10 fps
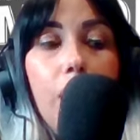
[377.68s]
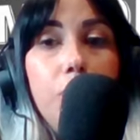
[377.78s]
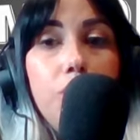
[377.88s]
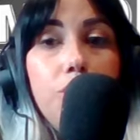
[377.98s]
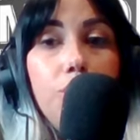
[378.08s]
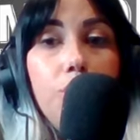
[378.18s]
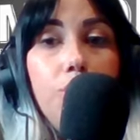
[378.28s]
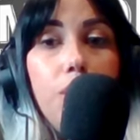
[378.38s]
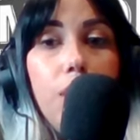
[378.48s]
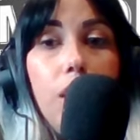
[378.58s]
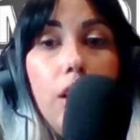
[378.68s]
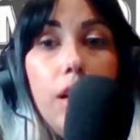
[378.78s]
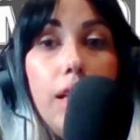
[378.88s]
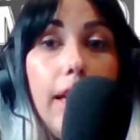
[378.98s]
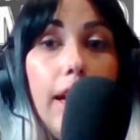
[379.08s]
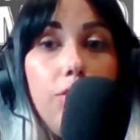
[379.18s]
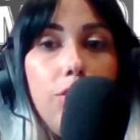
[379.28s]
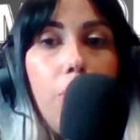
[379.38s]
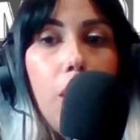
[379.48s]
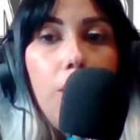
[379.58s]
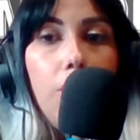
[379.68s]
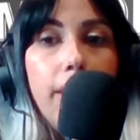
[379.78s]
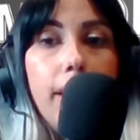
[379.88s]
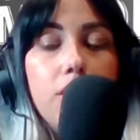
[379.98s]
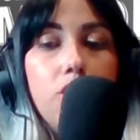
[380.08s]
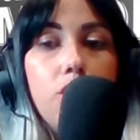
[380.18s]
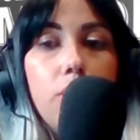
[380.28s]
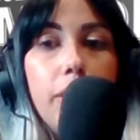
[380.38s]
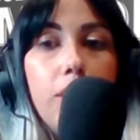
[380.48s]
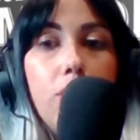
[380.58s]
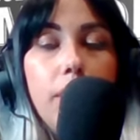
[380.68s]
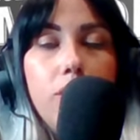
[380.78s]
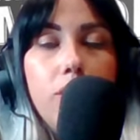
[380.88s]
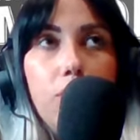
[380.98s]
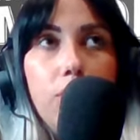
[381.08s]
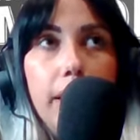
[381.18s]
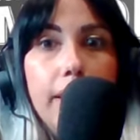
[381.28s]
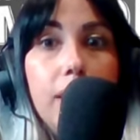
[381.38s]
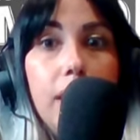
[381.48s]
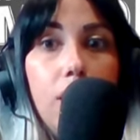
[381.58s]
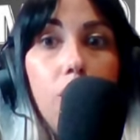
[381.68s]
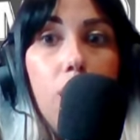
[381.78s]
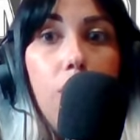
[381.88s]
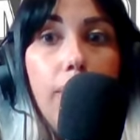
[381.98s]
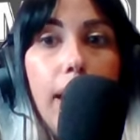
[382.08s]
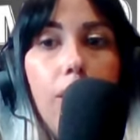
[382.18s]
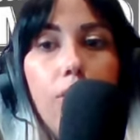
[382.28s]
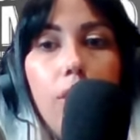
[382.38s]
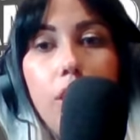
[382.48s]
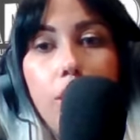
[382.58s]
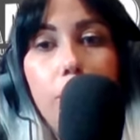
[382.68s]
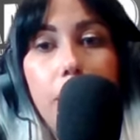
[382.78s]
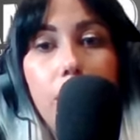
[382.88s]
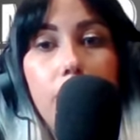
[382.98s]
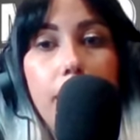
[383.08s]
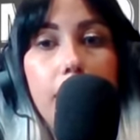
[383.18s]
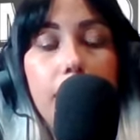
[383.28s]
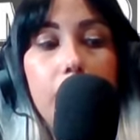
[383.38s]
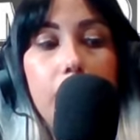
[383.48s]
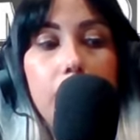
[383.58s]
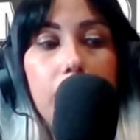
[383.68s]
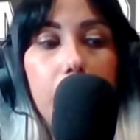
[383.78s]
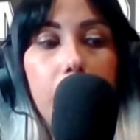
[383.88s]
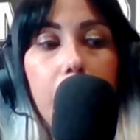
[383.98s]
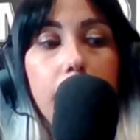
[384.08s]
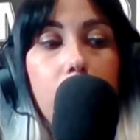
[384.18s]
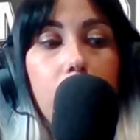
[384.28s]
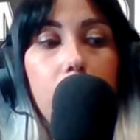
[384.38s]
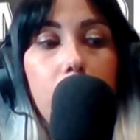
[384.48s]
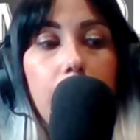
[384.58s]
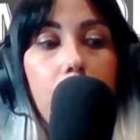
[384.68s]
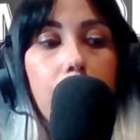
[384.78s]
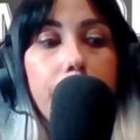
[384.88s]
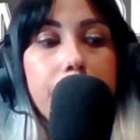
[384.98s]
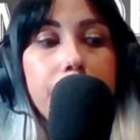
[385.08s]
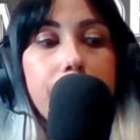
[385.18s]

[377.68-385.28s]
how much you are allowed to borrow against your Bitcoin. So you can like take a loan out on your Bitcoin and then just like pay off the loan later.